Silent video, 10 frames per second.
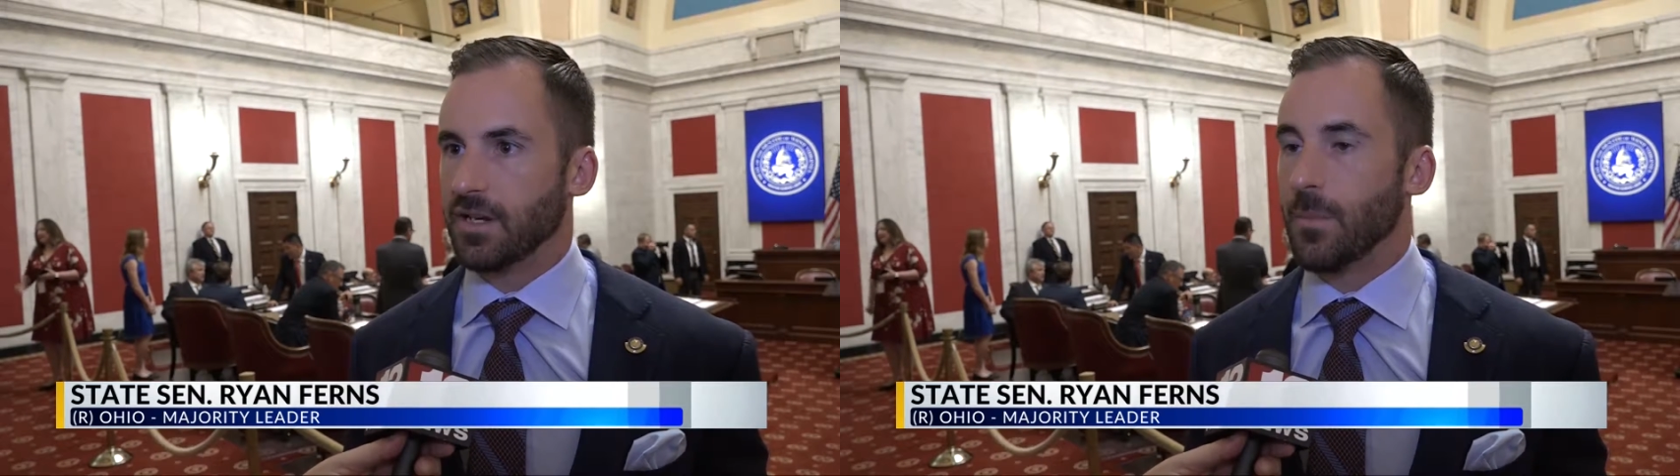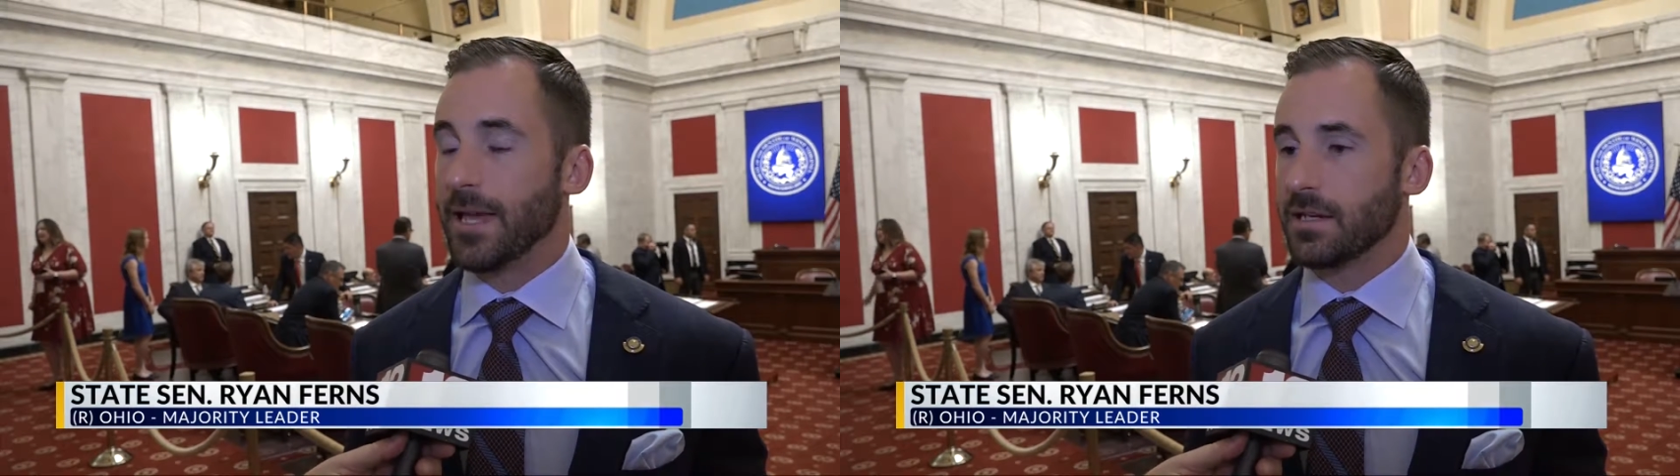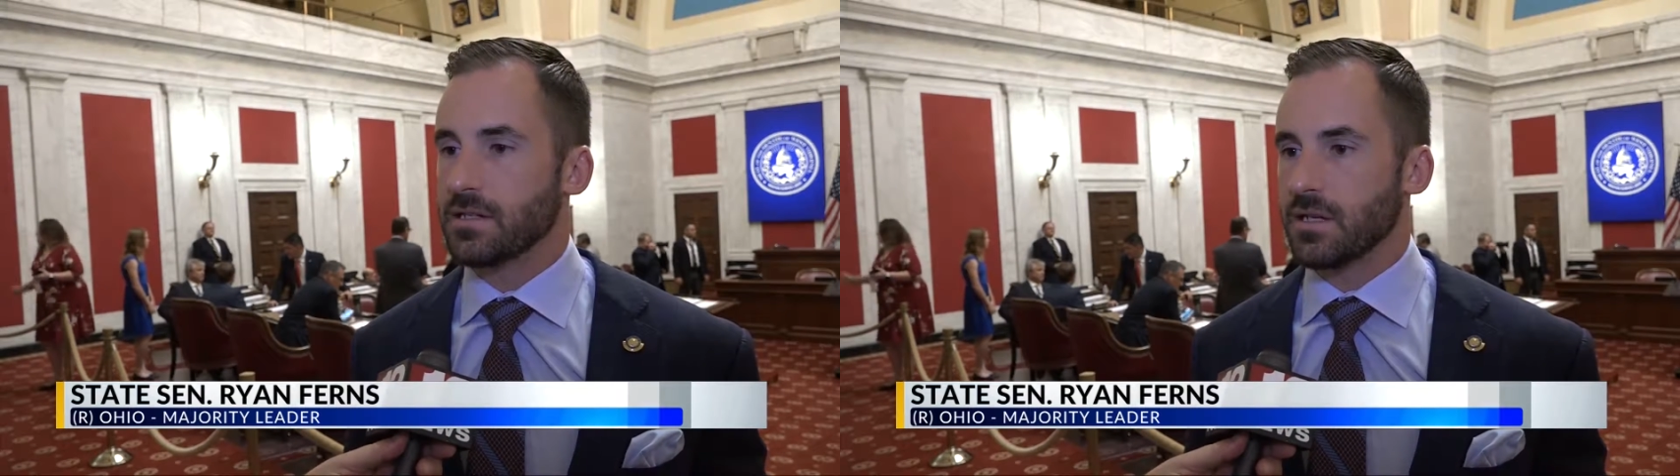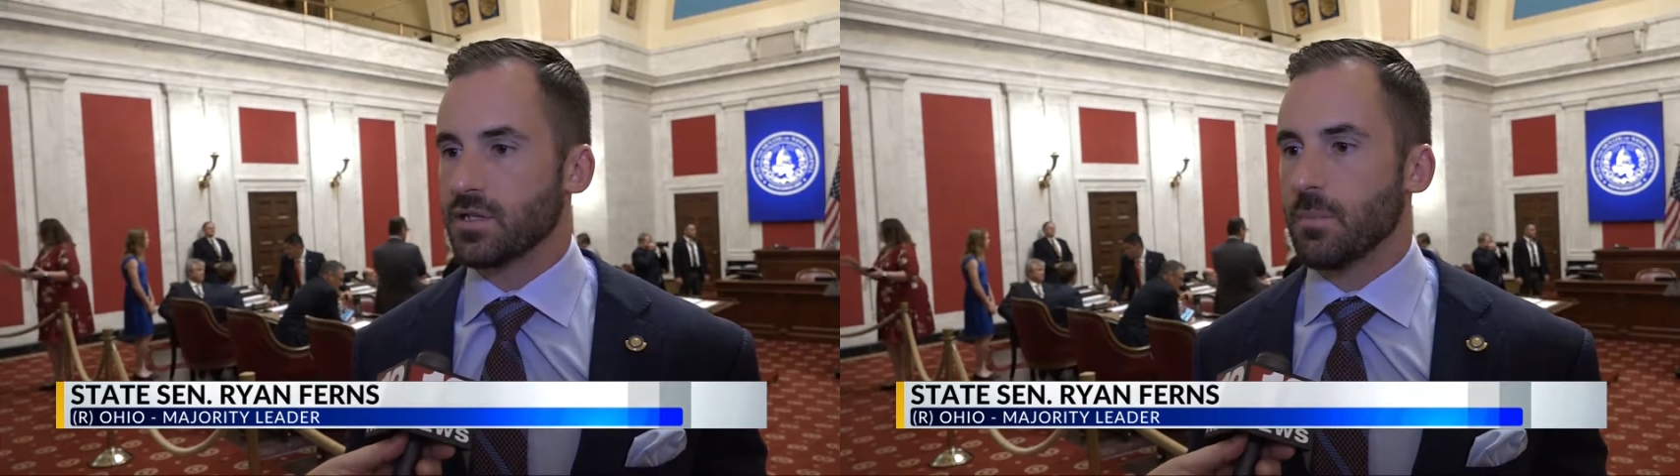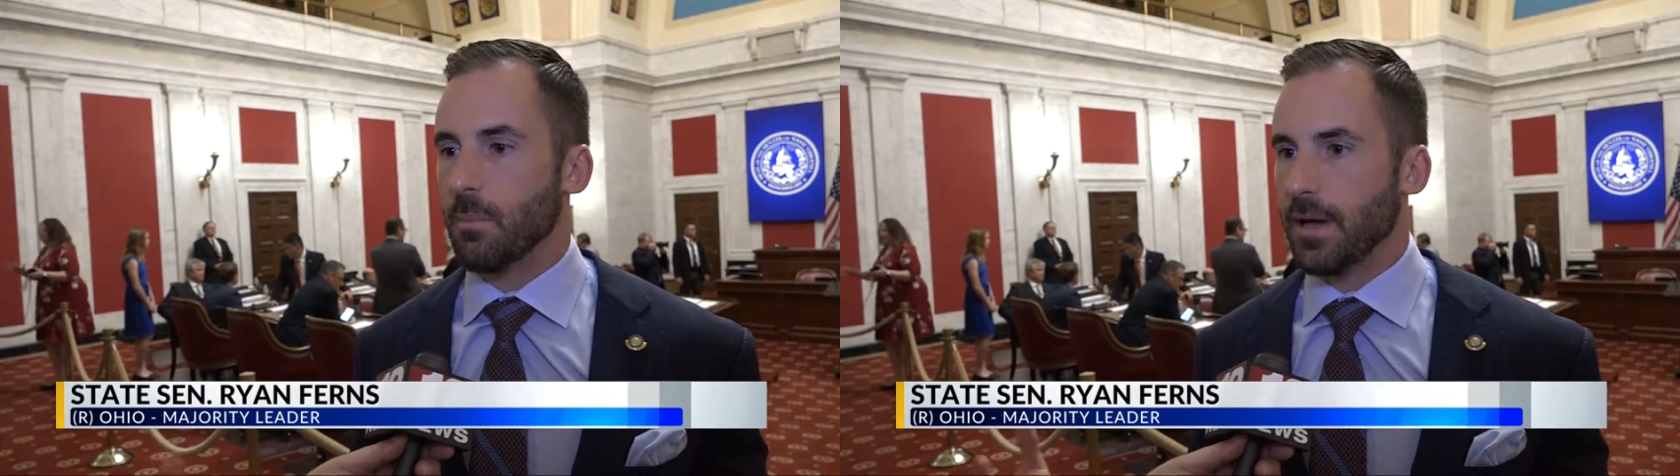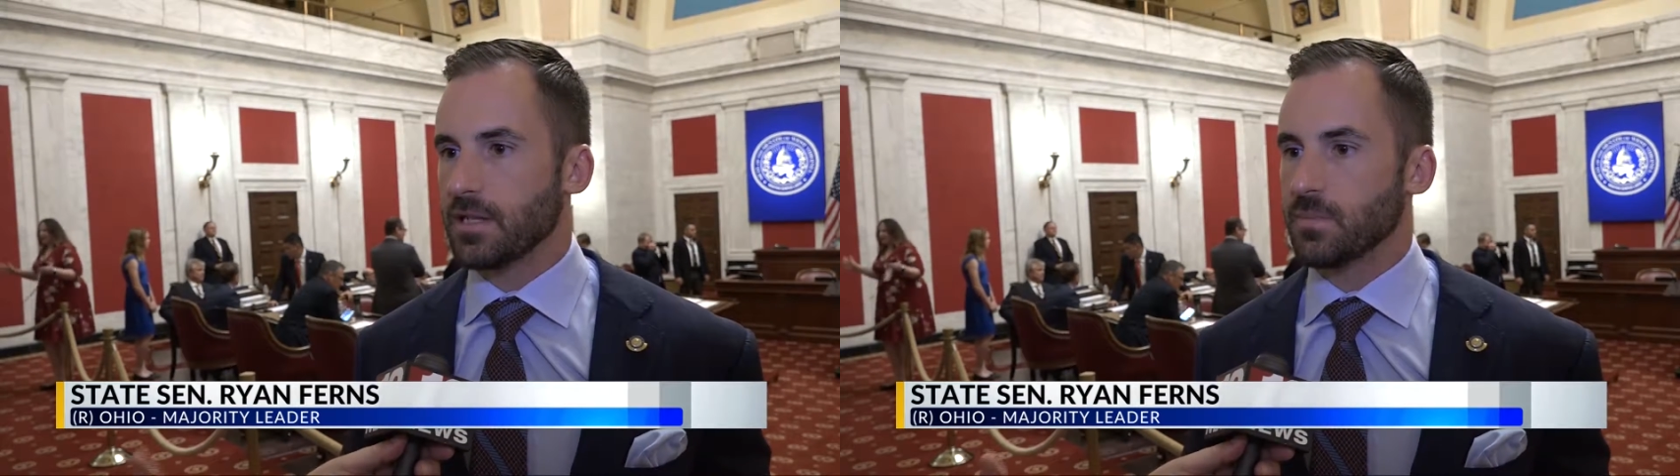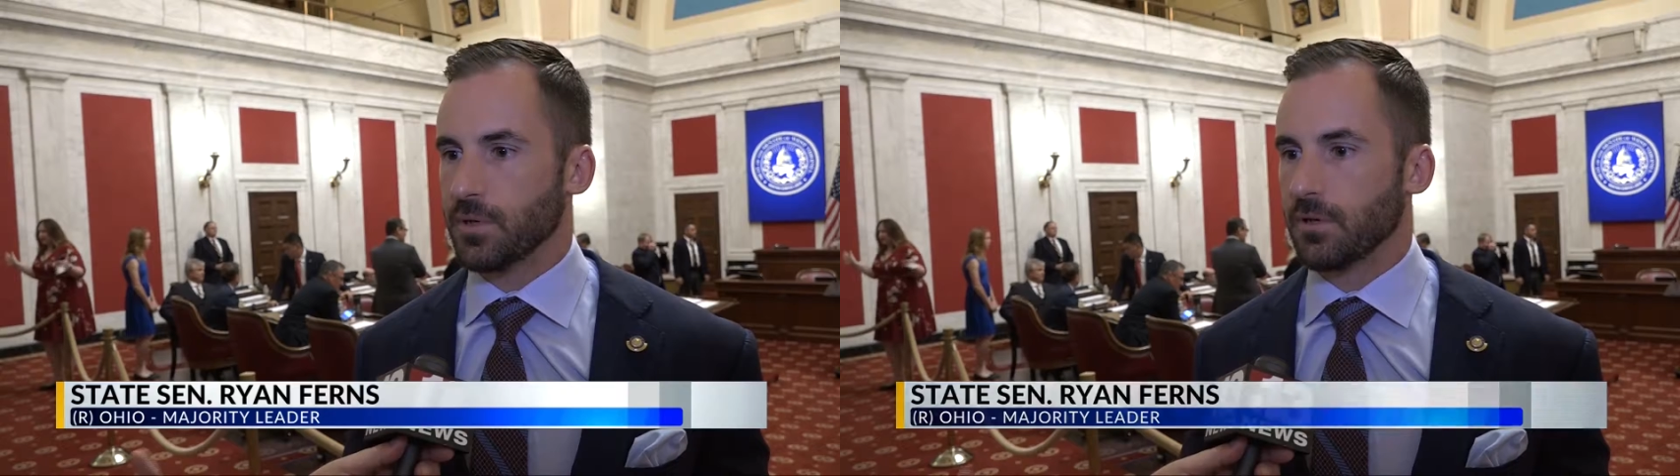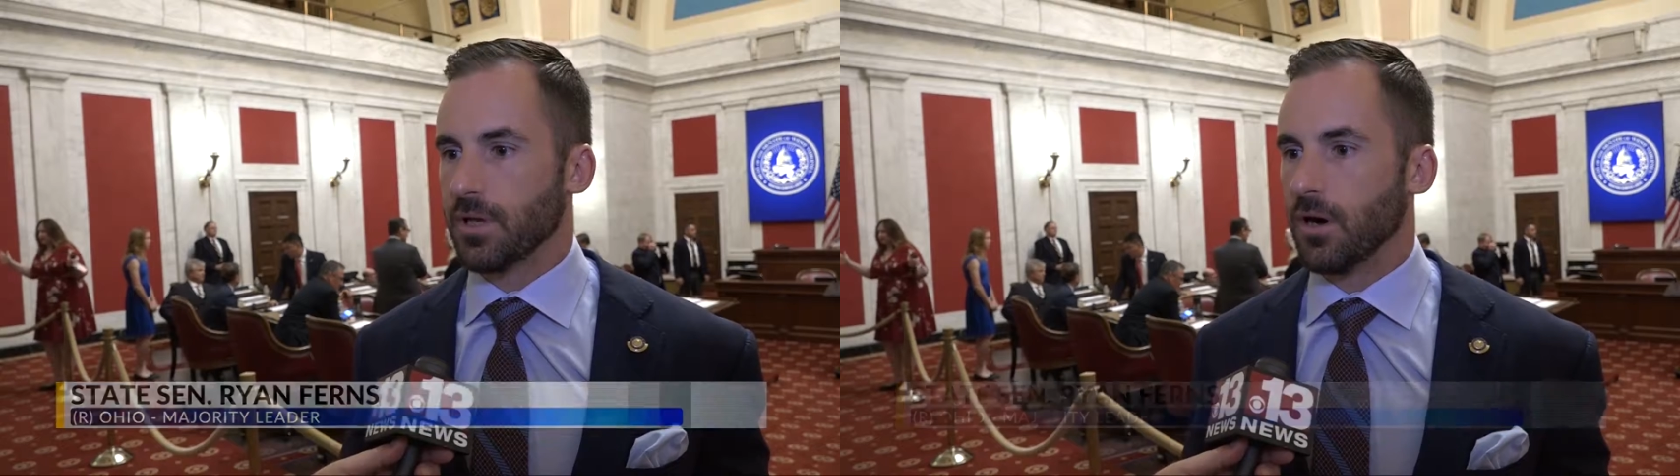to make a decision based
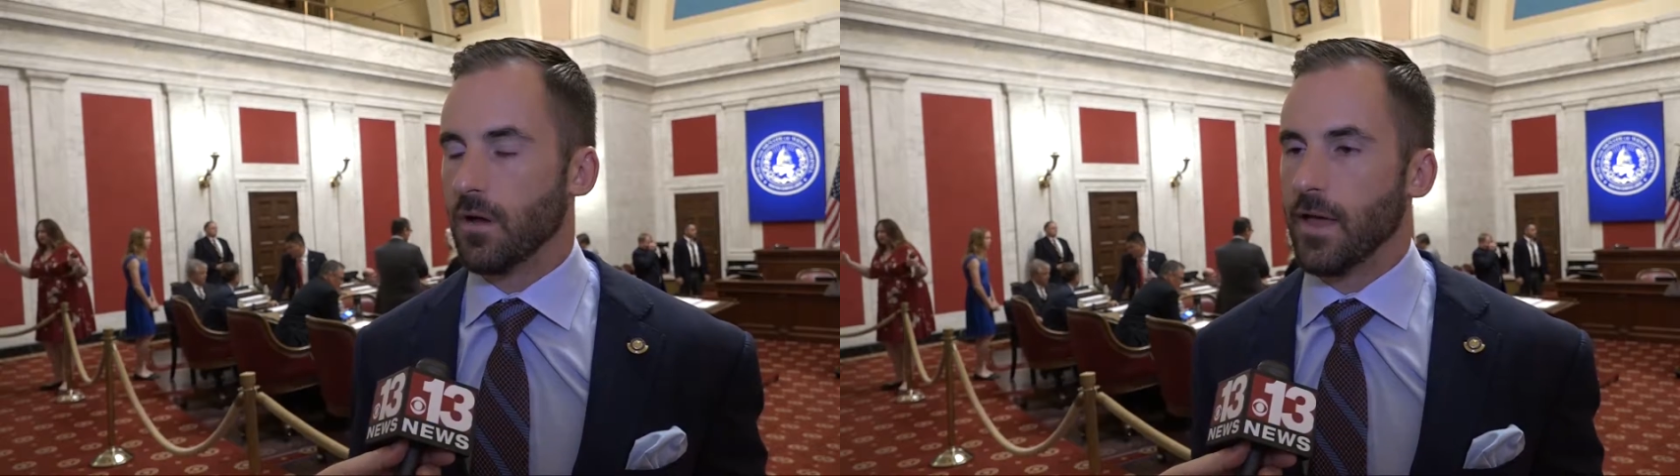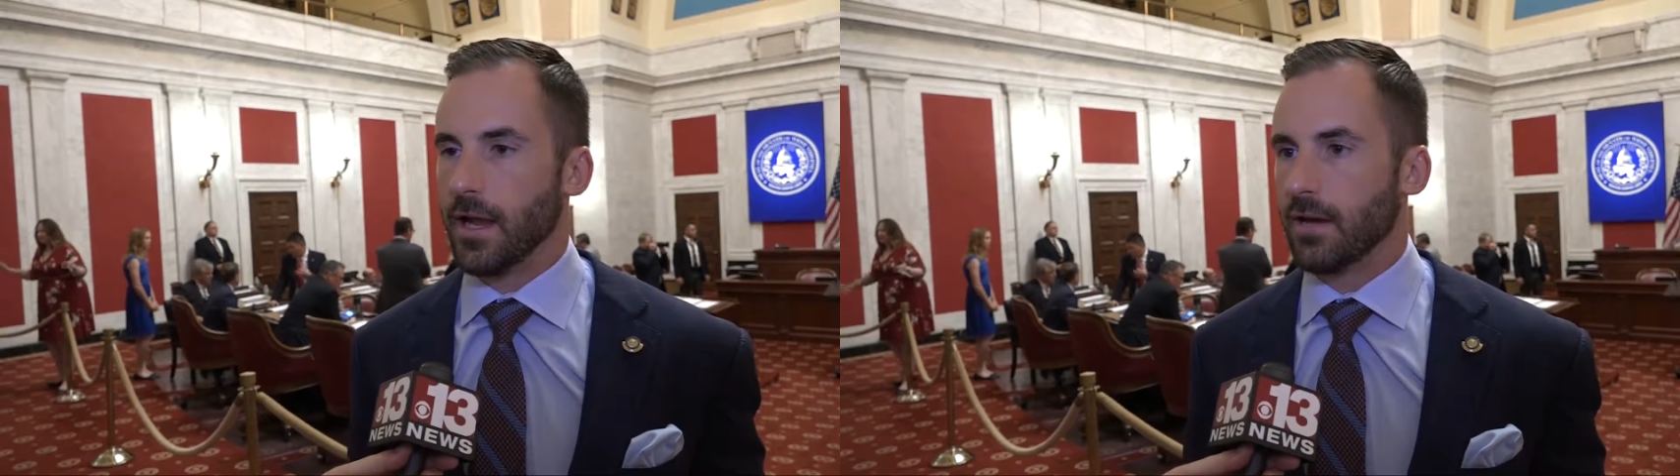purely on that